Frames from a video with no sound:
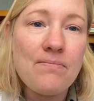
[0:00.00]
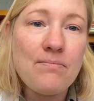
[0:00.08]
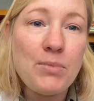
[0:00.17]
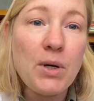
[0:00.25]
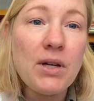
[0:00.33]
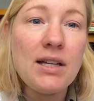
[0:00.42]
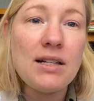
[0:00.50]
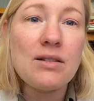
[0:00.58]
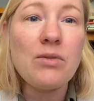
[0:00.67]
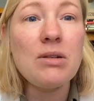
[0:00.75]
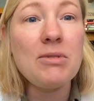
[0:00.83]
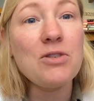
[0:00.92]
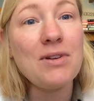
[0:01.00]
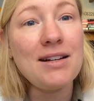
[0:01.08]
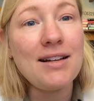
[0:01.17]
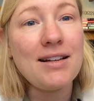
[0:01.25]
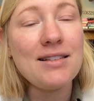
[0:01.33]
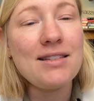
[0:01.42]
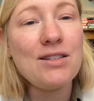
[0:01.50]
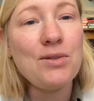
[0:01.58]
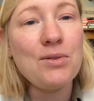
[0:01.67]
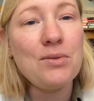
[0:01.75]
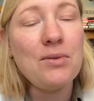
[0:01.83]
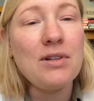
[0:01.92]
book, is going to be joining us
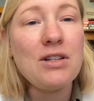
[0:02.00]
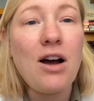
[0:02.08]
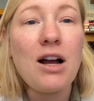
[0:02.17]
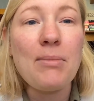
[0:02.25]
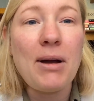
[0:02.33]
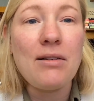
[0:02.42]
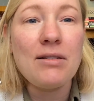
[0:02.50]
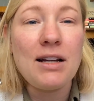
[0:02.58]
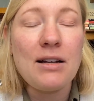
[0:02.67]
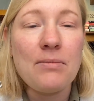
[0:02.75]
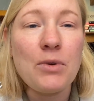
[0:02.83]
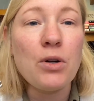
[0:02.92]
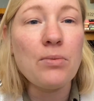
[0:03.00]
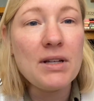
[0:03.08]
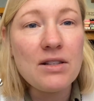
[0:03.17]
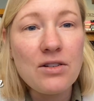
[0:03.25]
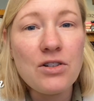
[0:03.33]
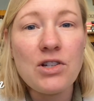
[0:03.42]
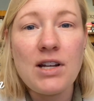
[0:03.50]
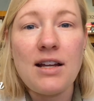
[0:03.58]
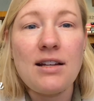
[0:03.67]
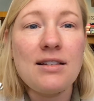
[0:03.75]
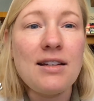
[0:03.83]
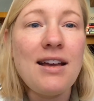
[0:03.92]
to talk about her research
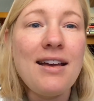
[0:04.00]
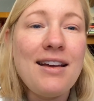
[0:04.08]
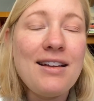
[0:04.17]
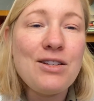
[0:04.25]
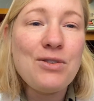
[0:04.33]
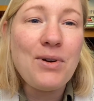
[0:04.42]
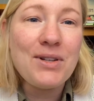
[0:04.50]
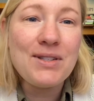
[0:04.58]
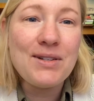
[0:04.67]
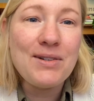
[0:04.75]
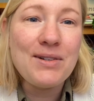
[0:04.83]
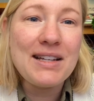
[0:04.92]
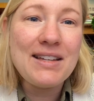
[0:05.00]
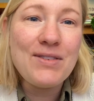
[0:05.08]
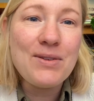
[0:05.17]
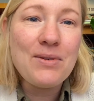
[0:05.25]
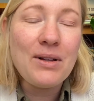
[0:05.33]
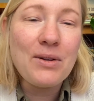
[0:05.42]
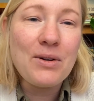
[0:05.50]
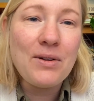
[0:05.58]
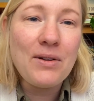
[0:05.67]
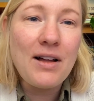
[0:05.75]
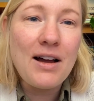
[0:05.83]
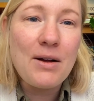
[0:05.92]
and to also give you a
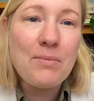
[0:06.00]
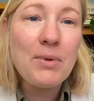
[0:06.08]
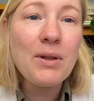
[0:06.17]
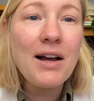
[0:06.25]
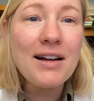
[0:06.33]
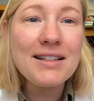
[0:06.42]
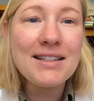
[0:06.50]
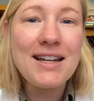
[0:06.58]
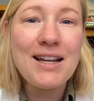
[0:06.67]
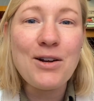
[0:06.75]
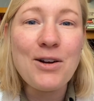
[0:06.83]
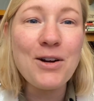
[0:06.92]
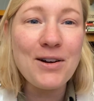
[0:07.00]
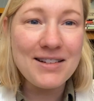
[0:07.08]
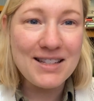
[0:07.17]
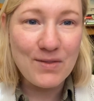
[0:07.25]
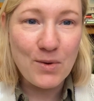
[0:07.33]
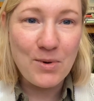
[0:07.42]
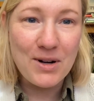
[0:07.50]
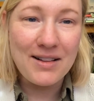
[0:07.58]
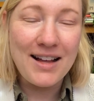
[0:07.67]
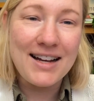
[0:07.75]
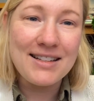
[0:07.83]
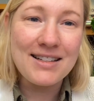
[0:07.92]
little plug to take her Civil War
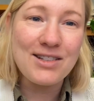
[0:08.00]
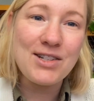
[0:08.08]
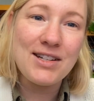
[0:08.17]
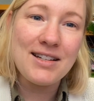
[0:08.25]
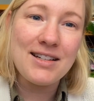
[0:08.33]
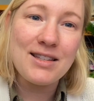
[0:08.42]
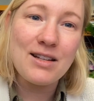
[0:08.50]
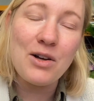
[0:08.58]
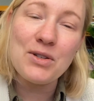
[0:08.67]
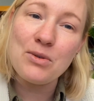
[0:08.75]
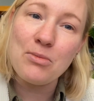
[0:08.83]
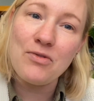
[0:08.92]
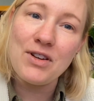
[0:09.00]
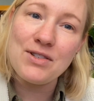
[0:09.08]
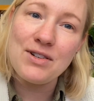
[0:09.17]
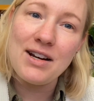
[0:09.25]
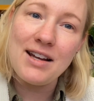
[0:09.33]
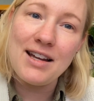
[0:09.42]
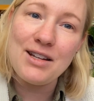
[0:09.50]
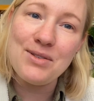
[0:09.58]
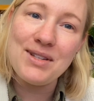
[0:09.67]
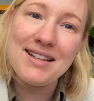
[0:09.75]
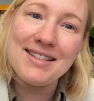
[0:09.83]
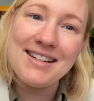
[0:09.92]
class, because she is also a professor at
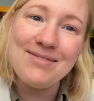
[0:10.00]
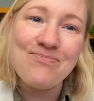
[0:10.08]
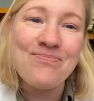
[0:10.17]
UCSD.